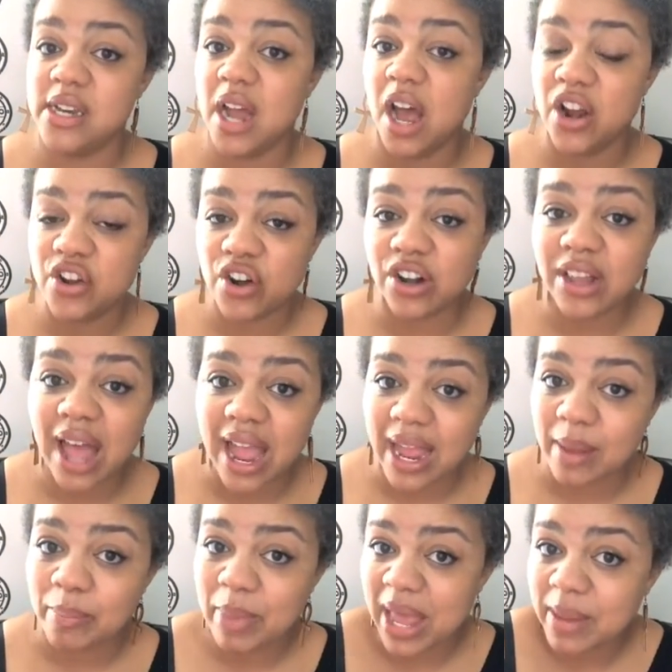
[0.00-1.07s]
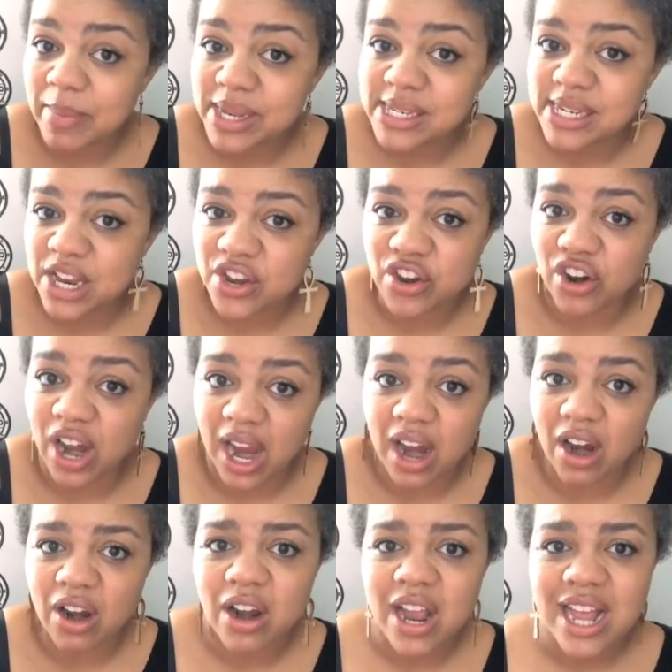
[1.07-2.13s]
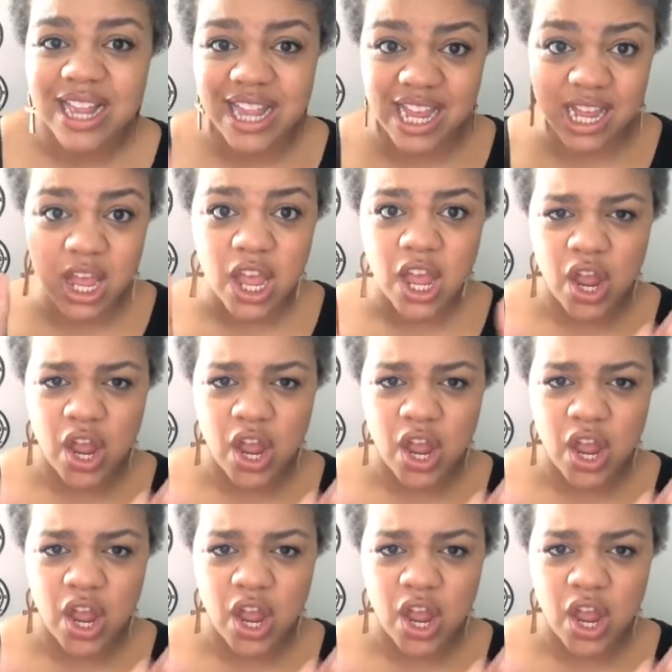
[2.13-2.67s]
underlying pigment in your hair. Like,